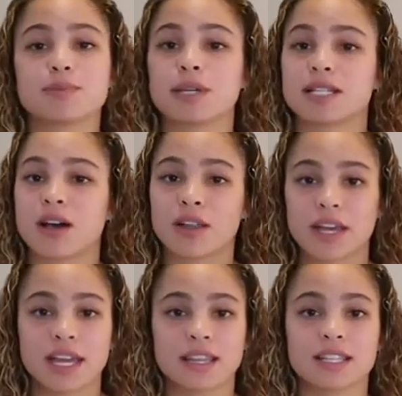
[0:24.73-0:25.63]
this because all
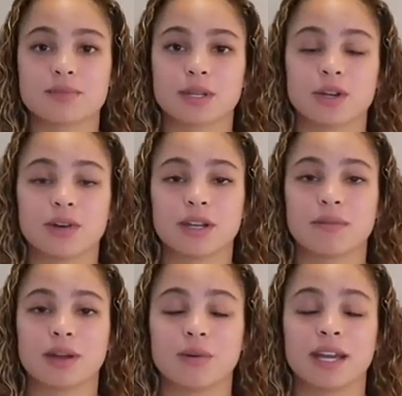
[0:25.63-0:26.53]
the hate that's been going
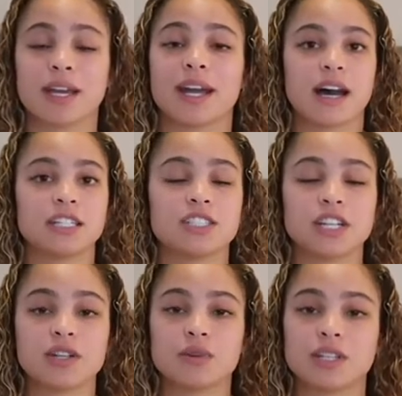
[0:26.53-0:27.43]
my way. I
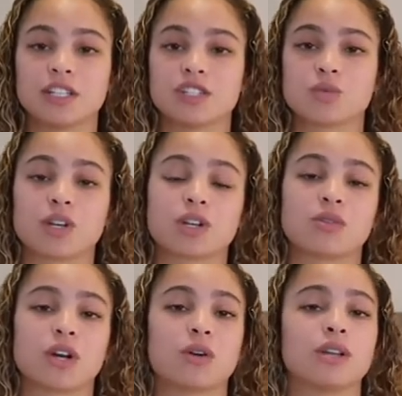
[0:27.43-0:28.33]
genuinely just want to
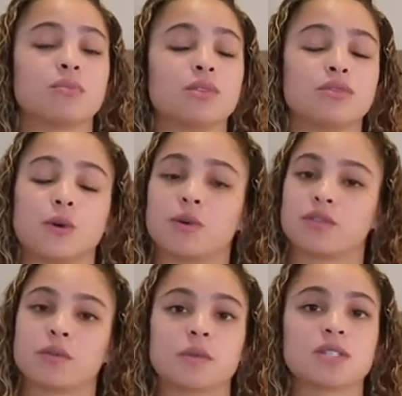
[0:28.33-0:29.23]
grow and move forward
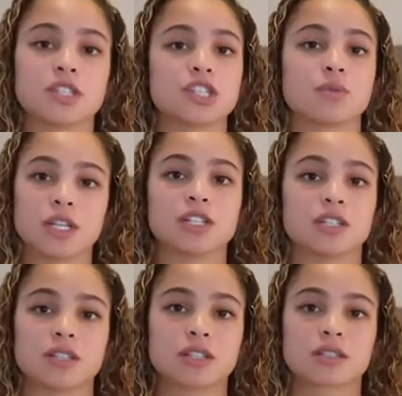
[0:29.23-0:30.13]
from this
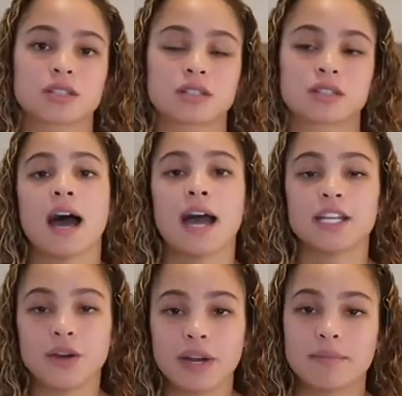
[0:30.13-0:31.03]
situation. I
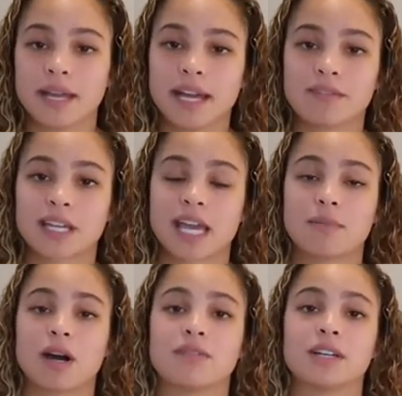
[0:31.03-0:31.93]
know I may have
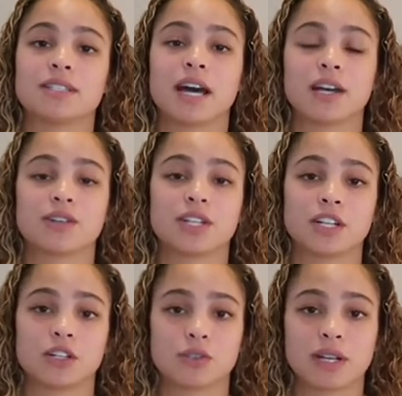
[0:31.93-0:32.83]
came off untitled
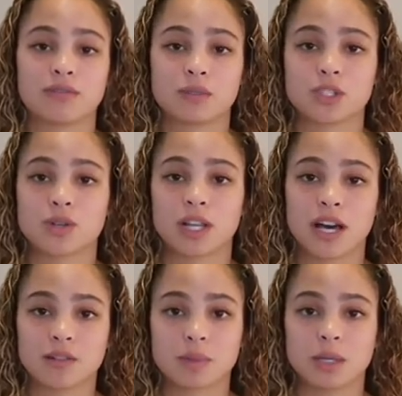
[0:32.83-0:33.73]
and ungrateful to a
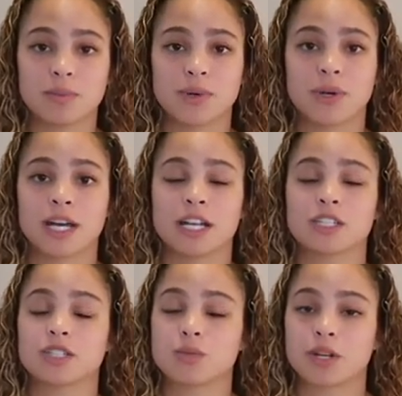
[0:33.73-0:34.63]
lot of people, and I
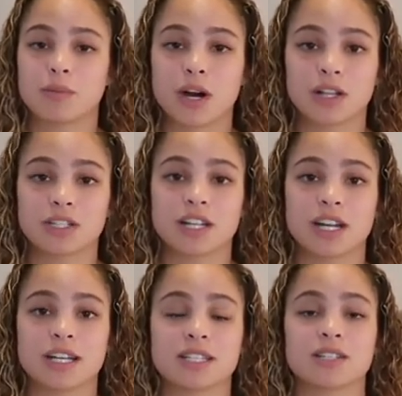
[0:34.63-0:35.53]
just want to
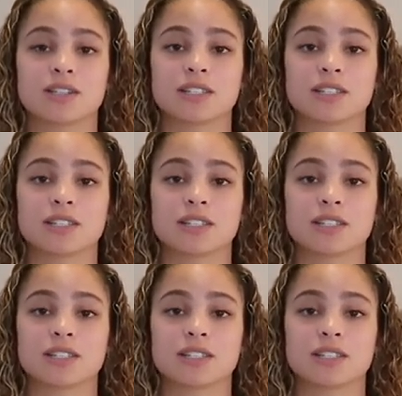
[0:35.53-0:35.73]
apologize